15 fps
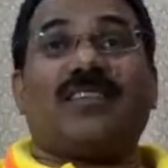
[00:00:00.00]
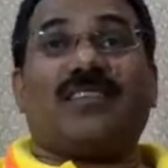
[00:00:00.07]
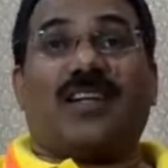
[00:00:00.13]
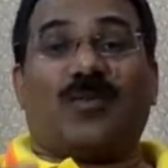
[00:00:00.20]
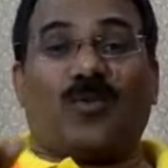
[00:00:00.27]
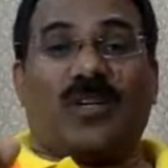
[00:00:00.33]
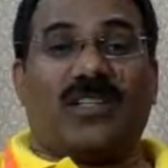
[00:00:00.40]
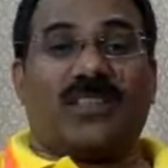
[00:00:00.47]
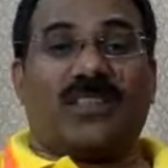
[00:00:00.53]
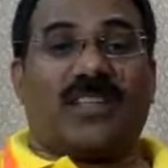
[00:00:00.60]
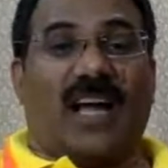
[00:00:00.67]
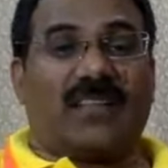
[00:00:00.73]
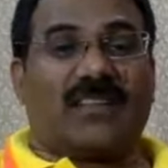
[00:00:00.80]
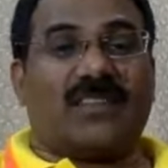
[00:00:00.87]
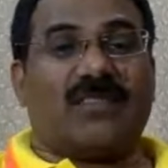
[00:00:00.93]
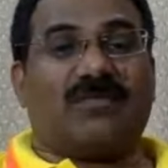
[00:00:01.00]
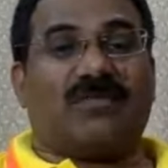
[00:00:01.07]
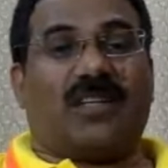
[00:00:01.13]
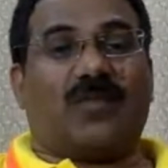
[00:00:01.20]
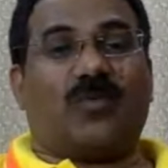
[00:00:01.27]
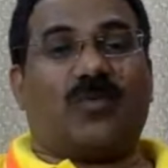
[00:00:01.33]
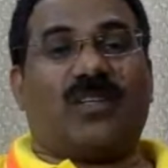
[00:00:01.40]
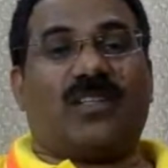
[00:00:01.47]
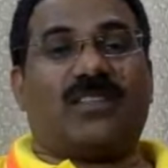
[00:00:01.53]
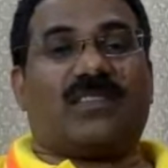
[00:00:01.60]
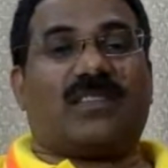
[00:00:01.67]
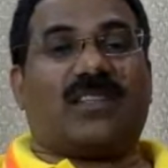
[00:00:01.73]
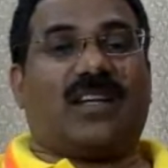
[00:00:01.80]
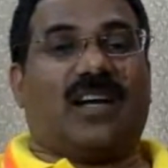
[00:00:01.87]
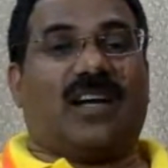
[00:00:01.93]
that word is active, that word
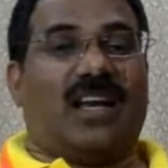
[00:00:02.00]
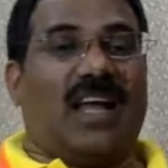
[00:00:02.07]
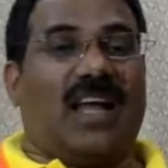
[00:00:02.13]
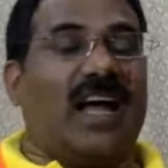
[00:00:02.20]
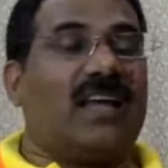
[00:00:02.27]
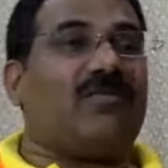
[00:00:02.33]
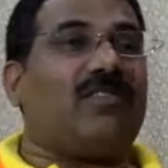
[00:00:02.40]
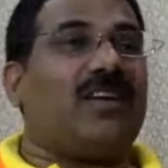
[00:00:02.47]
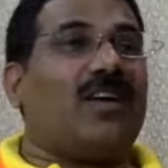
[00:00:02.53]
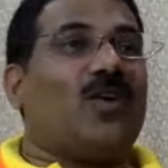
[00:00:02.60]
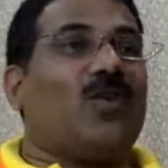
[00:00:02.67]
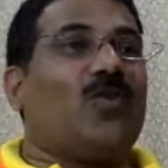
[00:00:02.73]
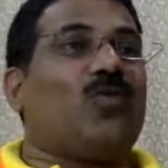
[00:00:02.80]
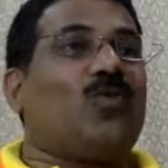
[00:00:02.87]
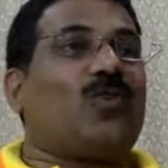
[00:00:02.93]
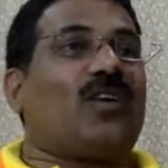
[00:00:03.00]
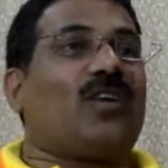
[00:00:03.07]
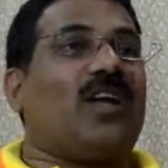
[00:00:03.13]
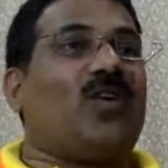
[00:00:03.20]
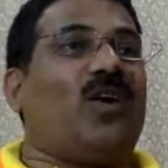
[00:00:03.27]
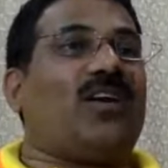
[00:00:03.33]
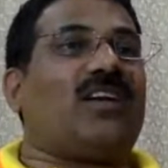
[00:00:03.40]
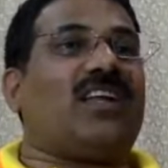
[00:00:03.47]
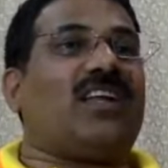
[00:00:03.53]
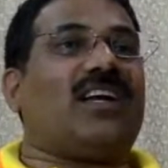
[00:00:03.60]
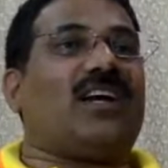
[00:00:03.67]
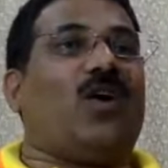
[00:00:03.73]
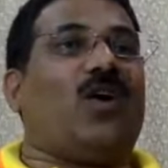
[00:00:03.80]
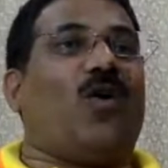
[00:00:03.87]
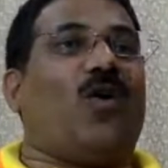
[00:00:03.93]
is alive. You cannot
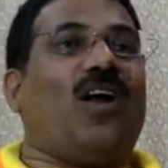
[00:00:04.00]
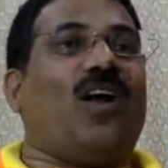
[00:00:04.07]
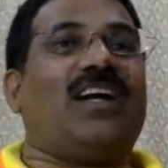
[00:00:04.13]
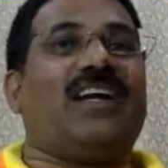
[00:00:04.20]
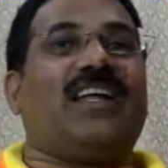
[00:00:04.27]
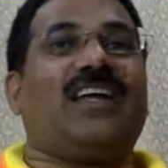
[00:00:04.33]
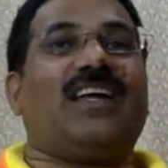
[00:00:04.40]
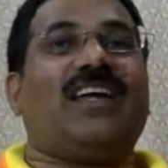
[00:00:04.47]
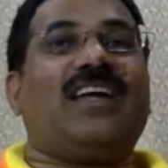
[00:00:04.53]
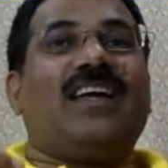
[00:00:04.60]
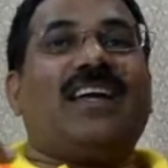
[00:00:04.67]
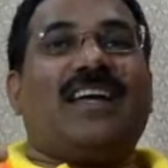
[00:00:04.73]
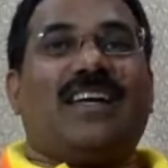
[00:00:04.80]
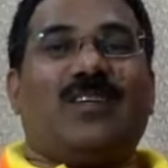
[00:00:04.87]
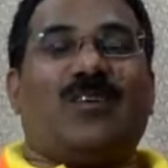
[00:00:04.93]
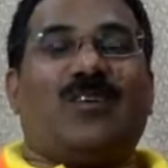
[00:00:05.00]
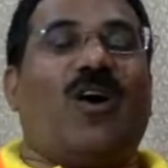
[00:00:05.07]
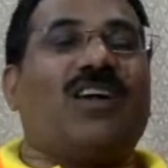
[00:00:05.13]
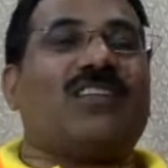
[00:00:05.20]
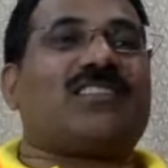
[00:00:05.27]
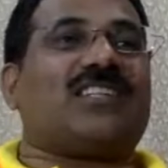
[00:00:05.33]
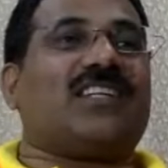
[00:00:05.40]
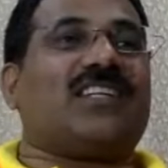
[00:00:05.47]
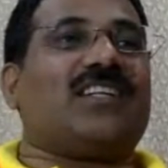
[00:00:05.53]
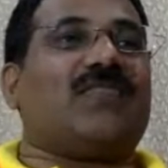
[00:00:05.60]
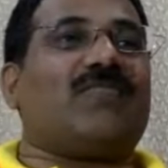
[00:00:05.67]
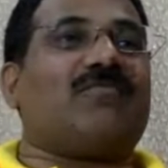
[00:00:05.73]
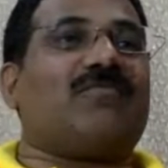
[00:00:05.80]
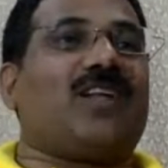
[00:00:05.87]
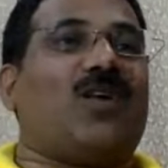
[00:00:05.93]
take a holiday in God's
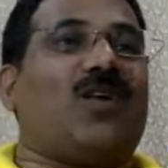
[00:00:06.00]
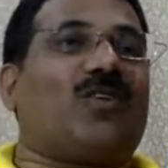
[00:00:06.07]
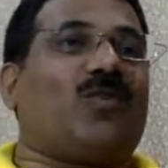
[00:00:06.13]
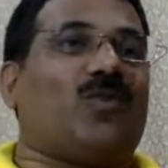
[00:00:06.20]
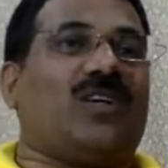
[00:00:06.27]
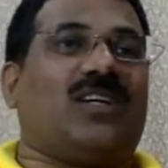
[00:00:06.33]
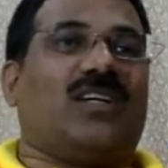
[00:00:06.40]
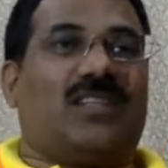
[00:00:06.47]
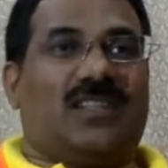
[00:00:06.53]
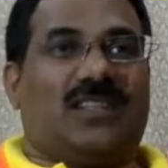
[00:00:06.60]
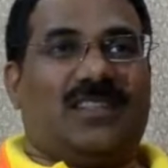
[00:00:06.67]
kingdom without a word.